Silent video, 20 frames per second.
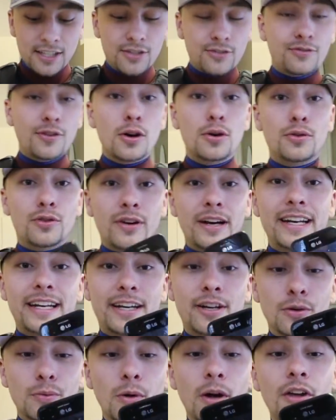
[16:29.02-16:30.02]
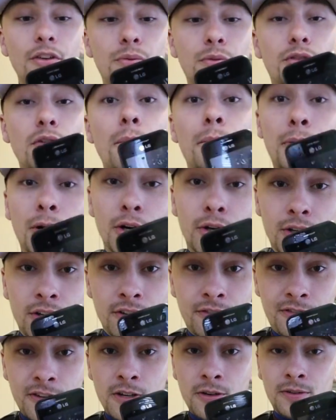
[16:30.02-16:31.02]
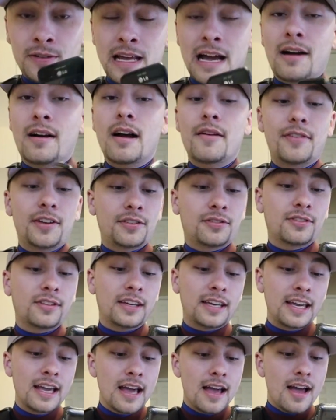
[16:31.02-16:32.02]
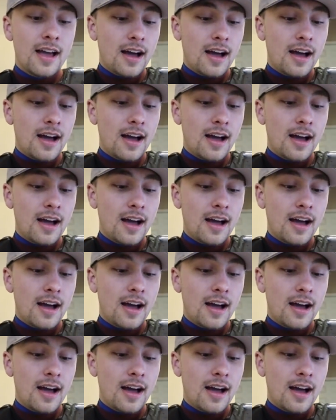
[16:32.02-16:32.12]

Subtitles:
this phone right here was a burner phone. Now, obviously,